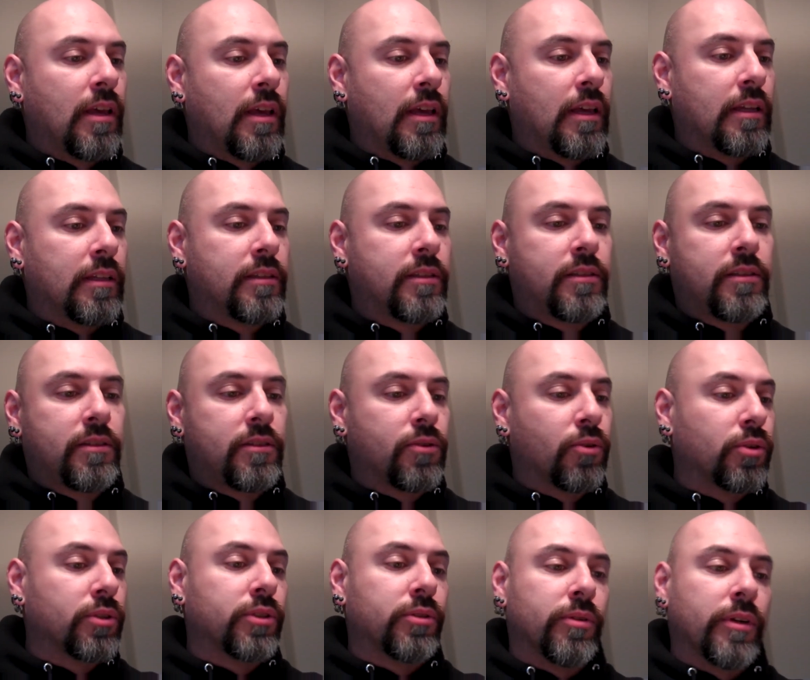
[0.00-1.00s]
it's
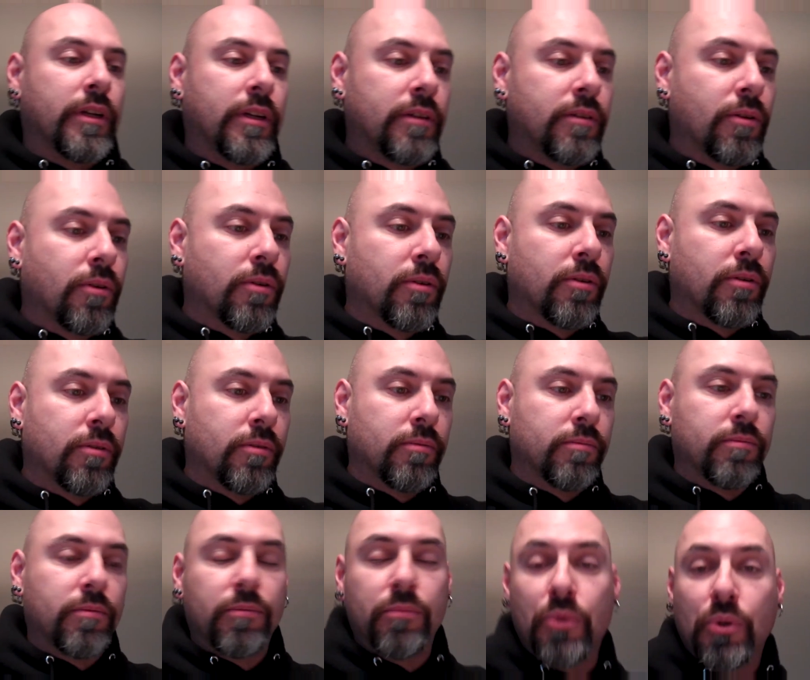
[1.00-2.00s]
sorcery or
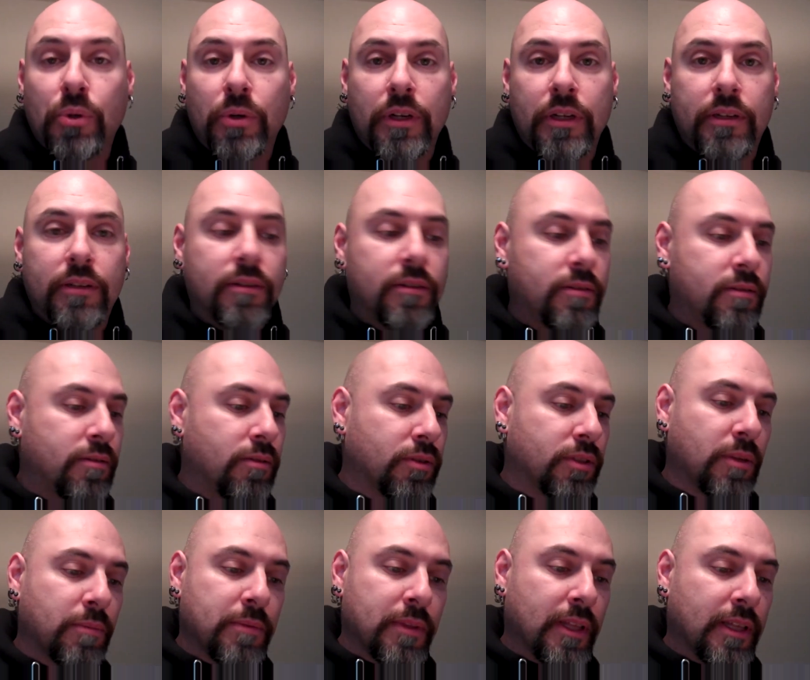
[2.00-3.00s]
ruin or
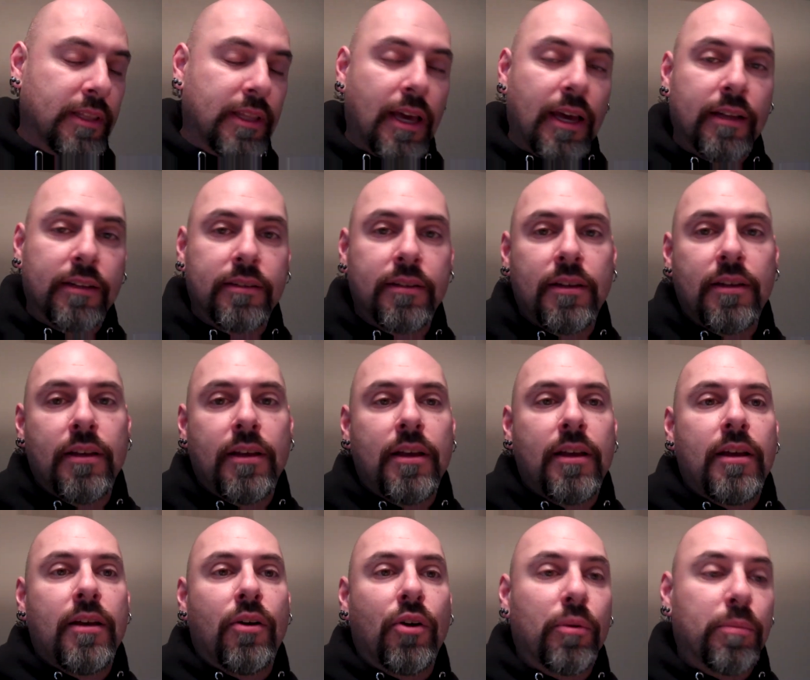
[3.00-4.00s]
something like that,
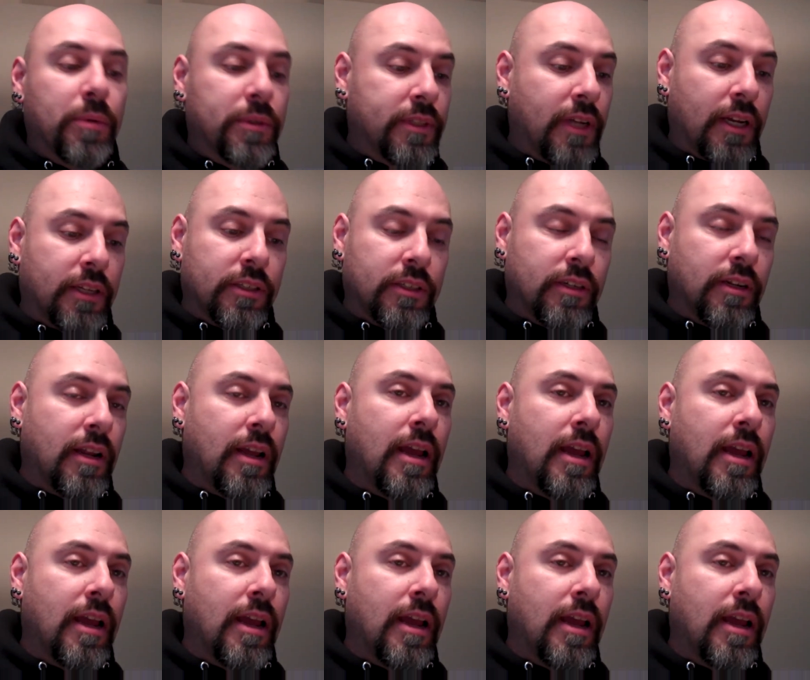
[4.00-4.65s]
or protection.